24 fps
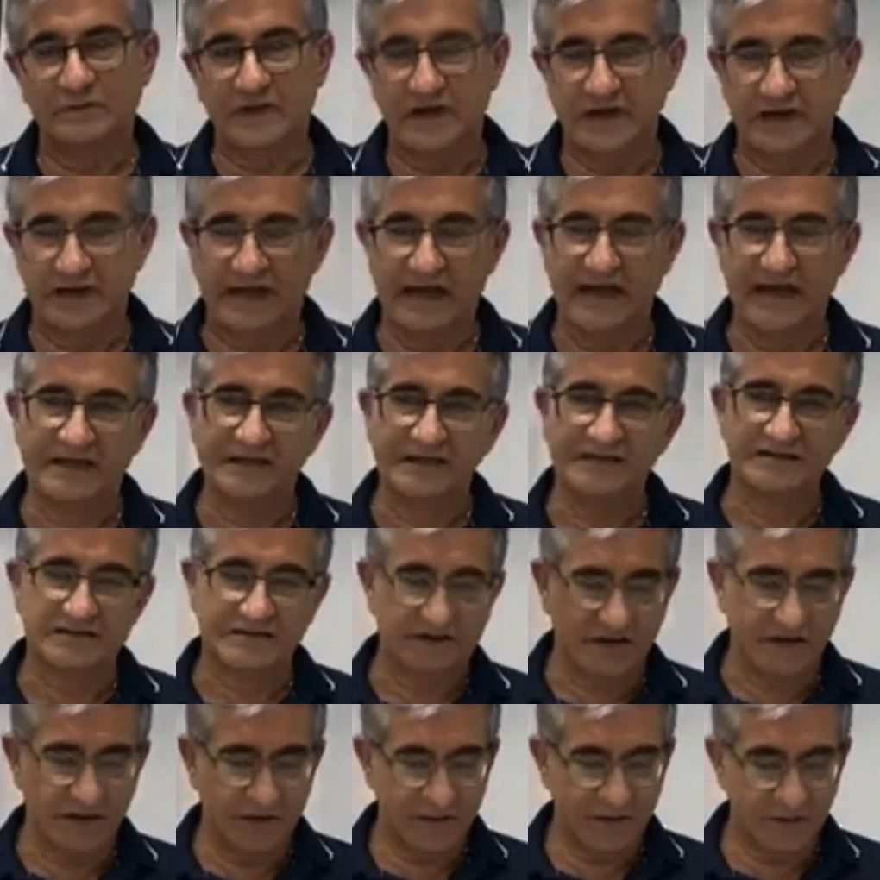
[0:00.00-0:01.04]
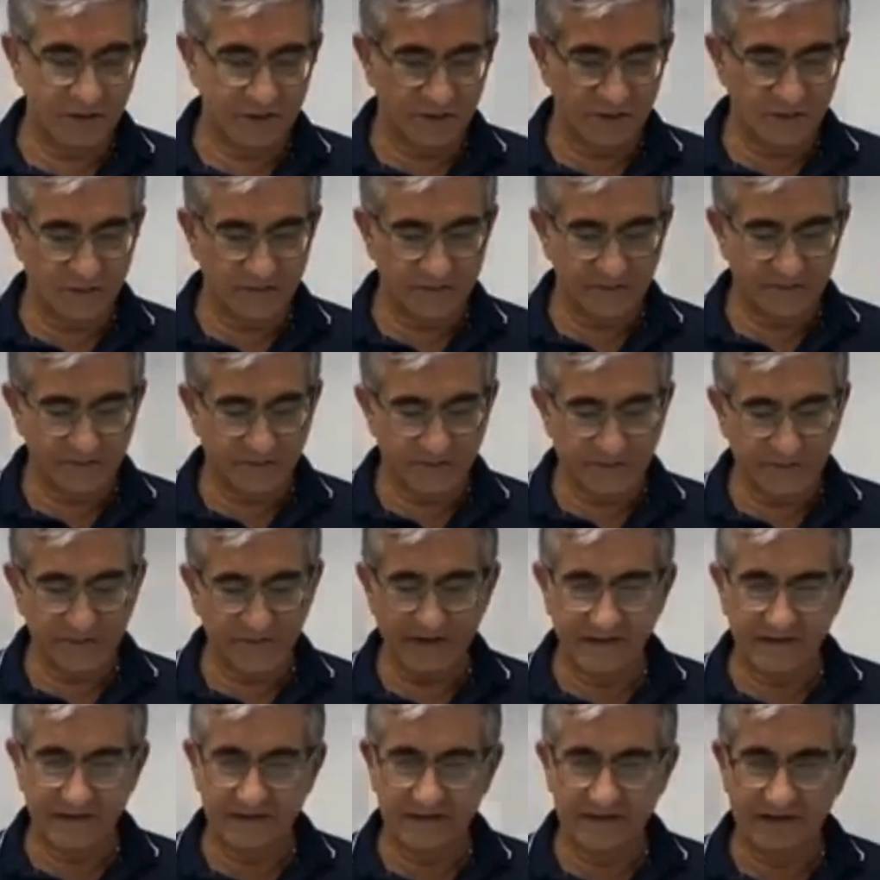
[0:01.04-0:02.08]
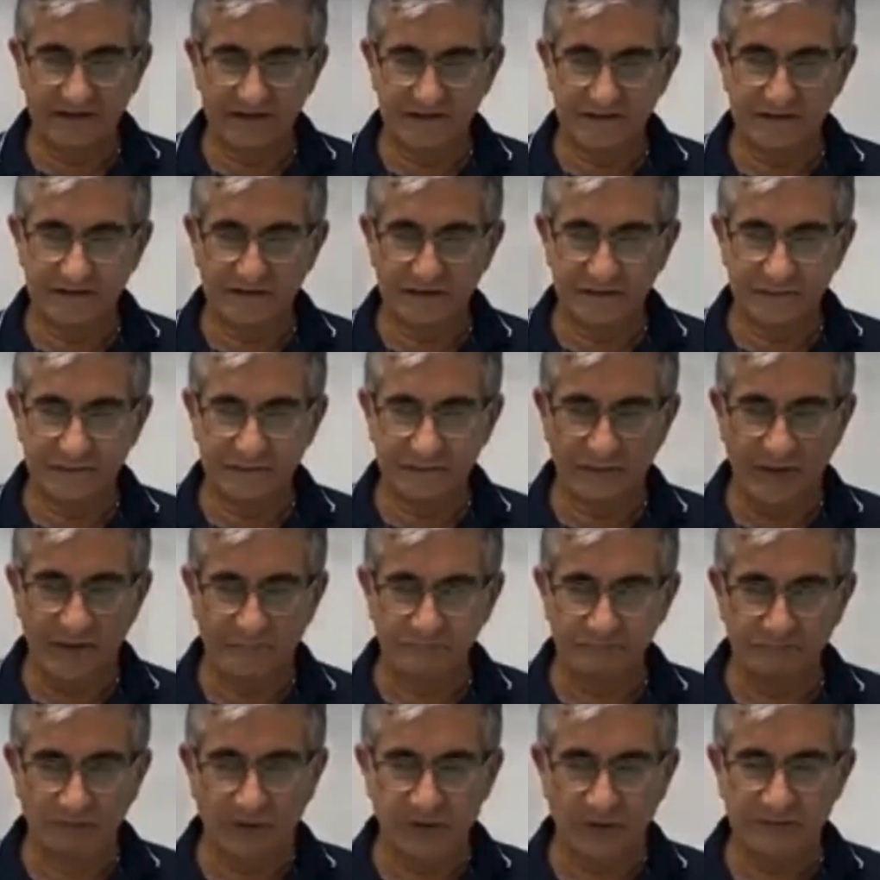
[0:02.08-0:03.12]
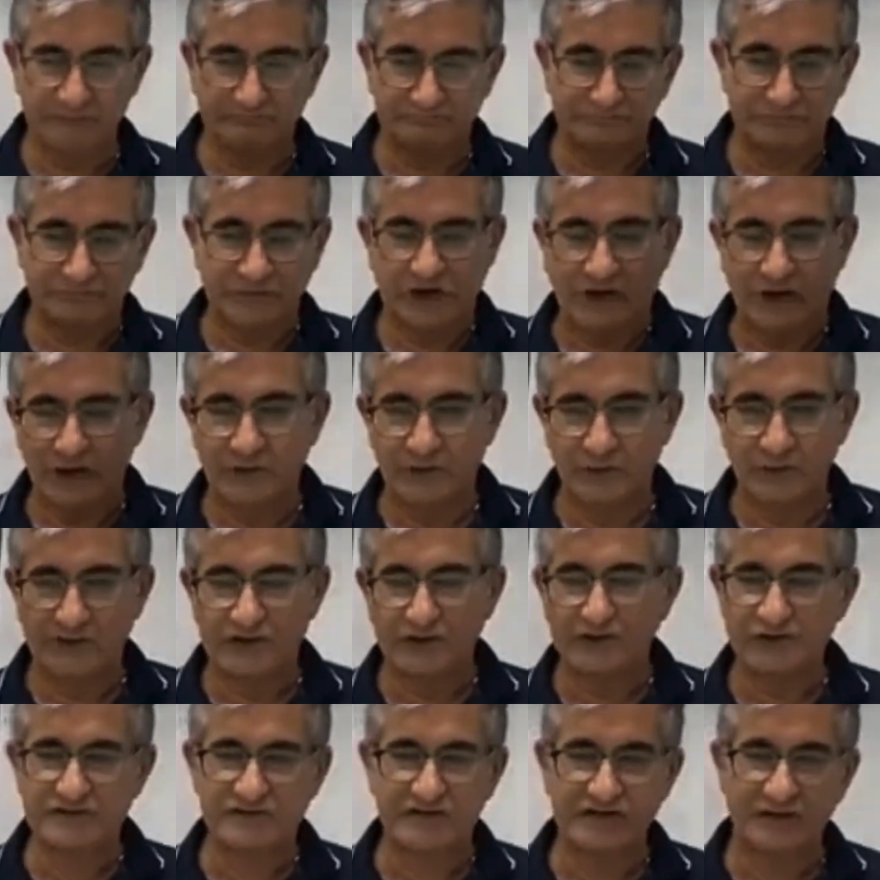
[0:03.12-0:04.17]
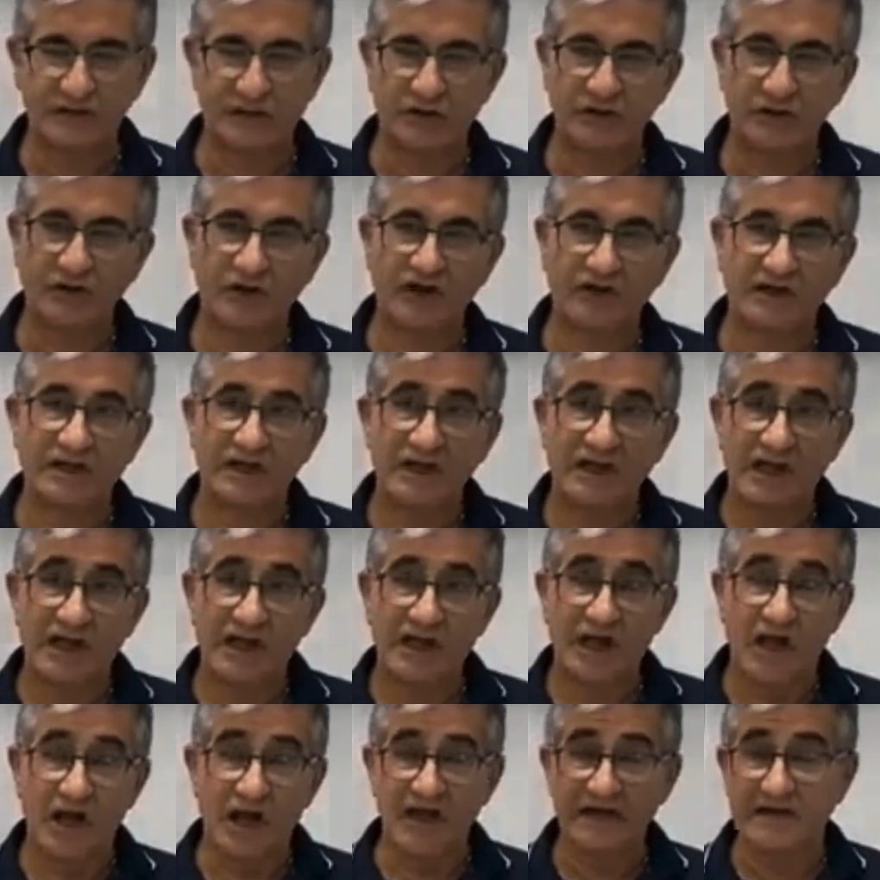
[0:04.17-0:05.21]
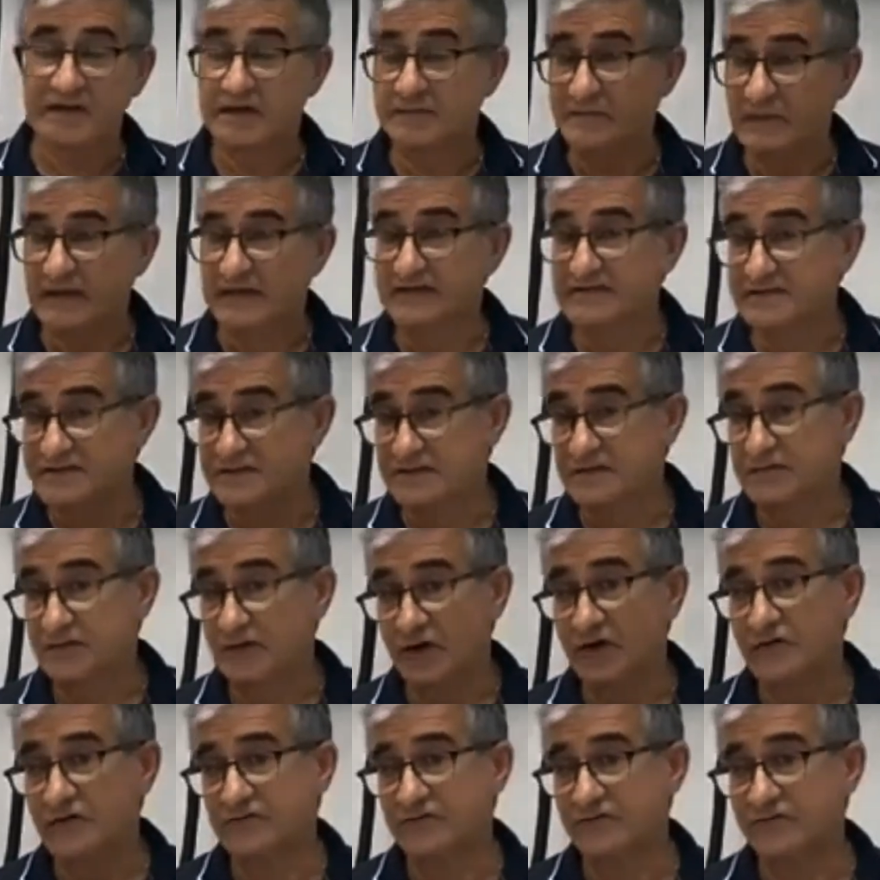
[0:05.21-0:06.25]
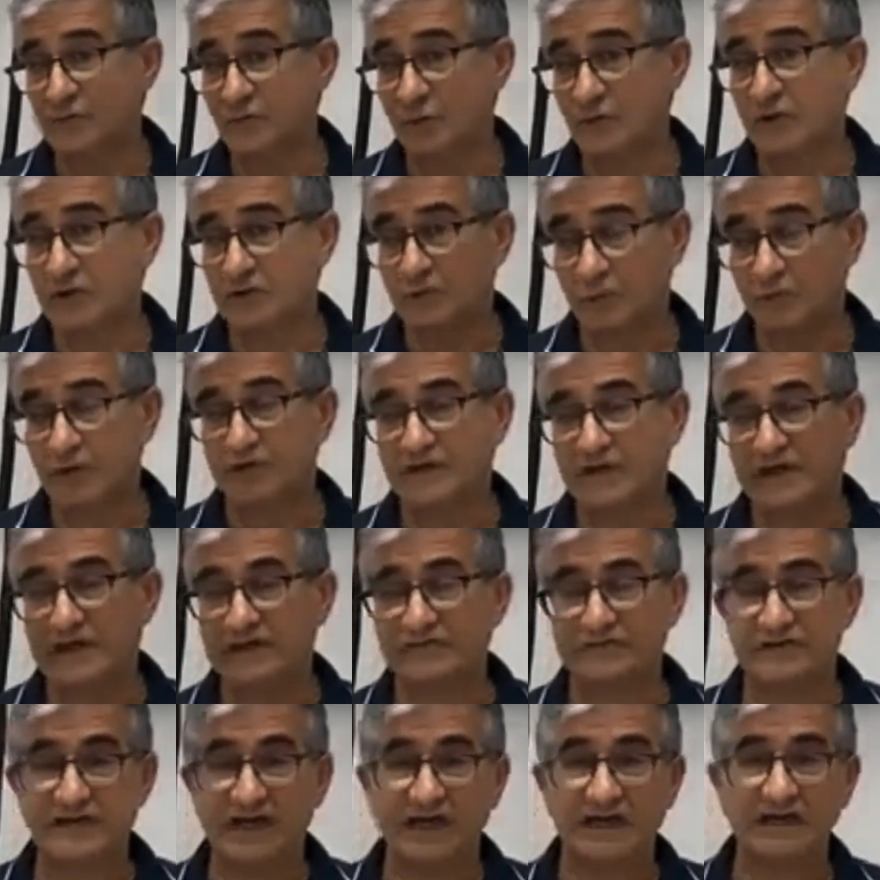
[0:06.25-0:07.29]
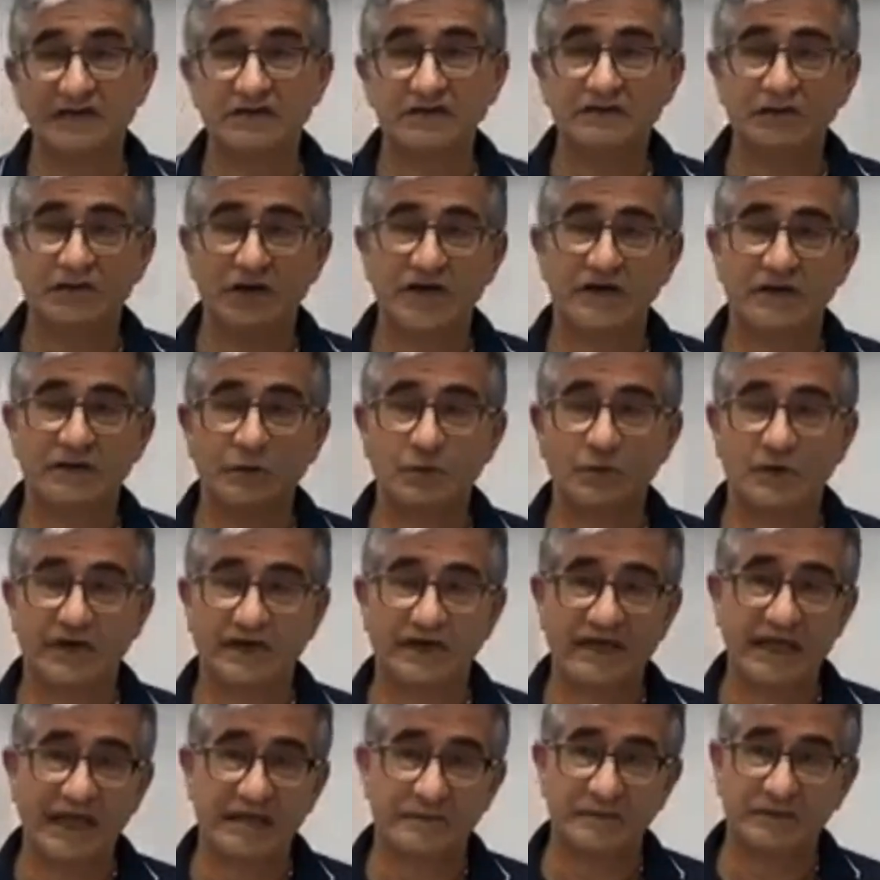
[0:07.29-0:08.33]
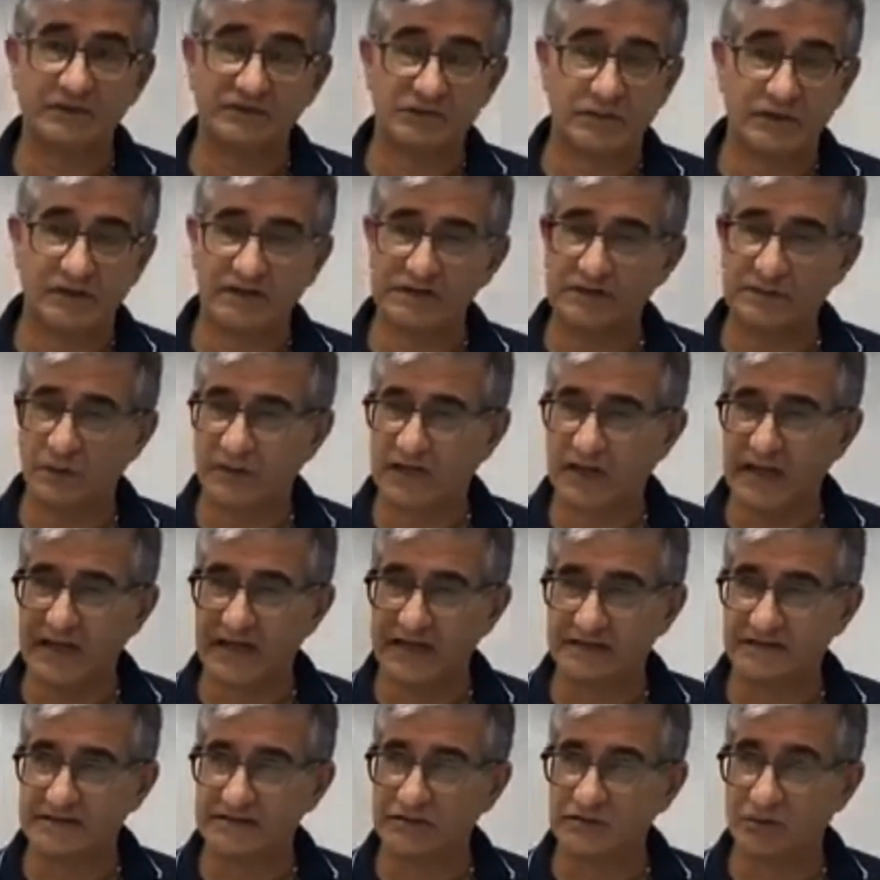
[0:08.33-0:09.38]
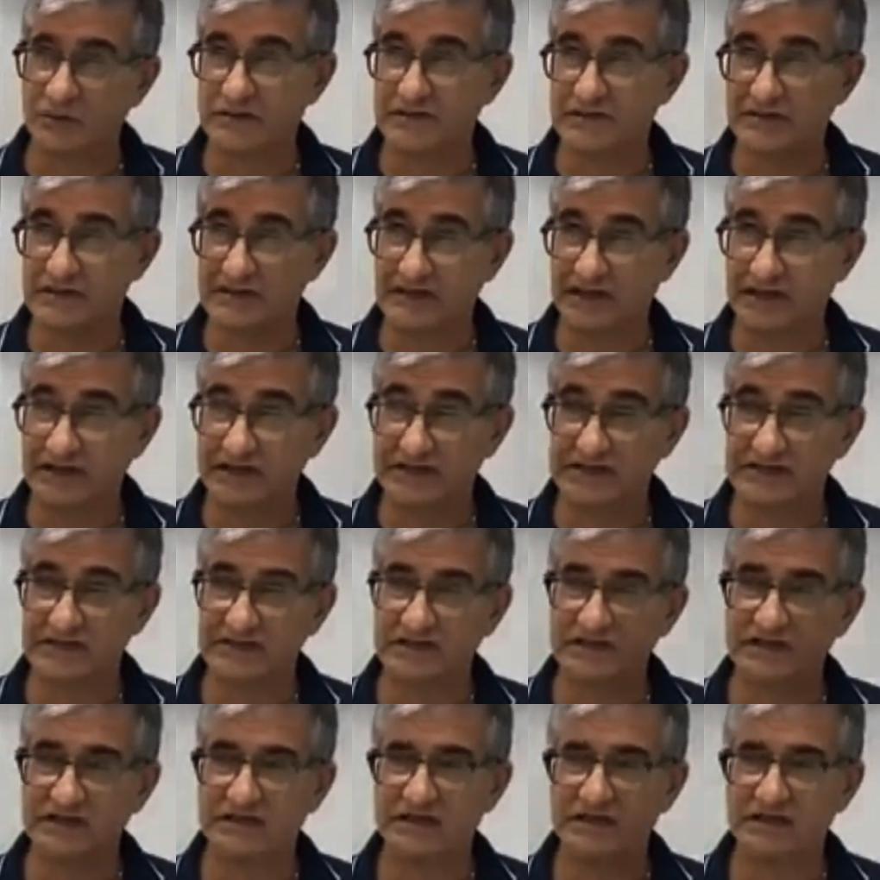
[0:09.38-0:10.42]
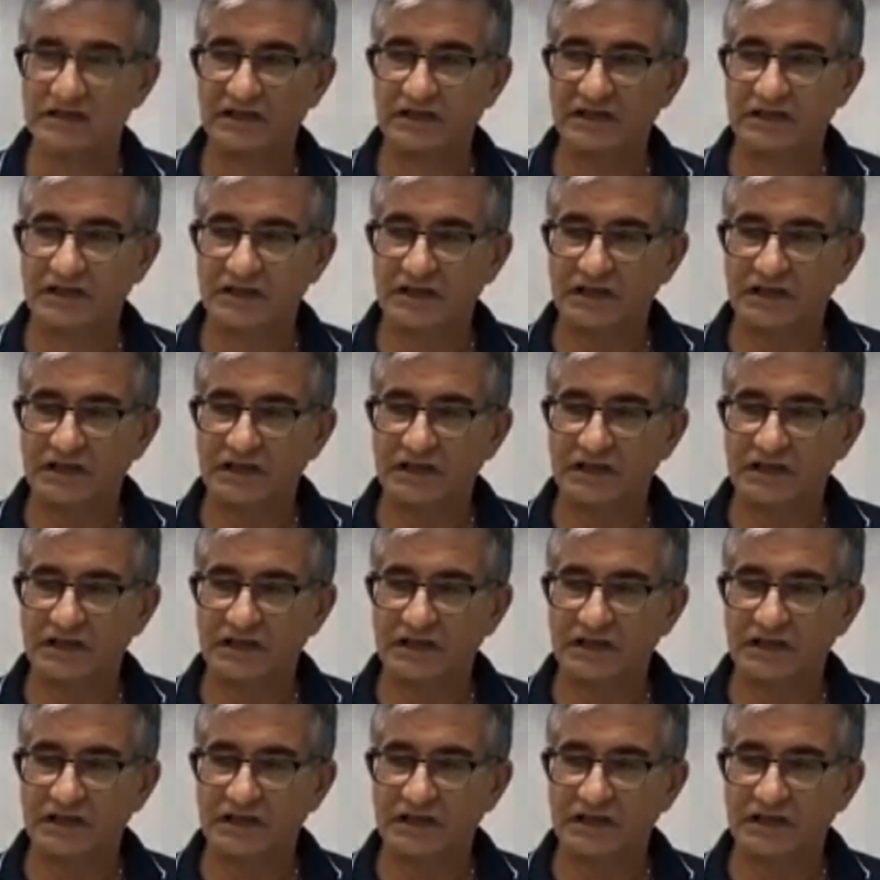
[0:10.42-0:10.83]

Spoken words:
Okay, so, we use Xero a lot. I commend Xero for what they've done. Like when it came in 2018,